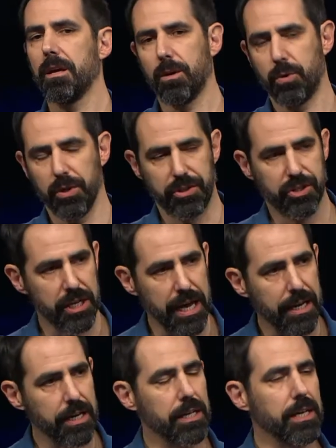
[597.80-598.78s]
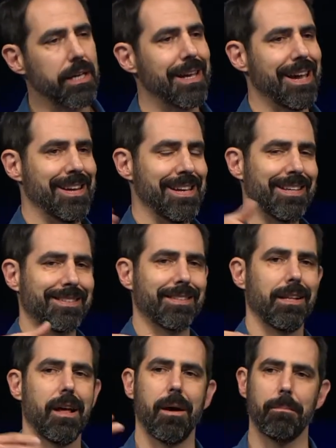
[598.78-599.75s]
Christianity and
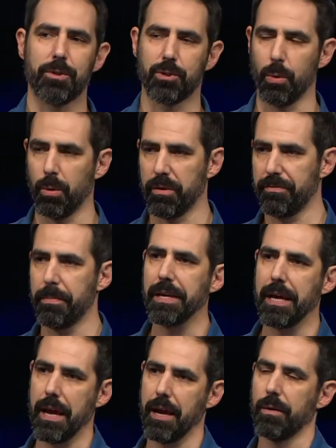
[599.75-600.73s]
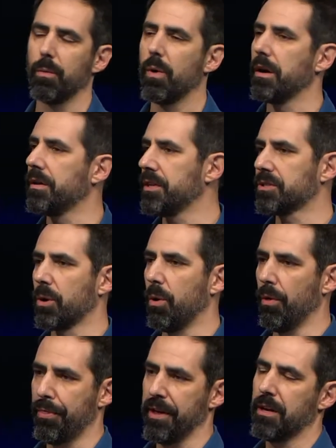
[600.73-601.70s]
Islam sort of began. Where did this
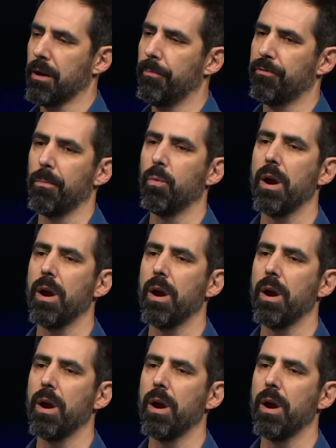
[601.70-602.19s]
whole thing come from?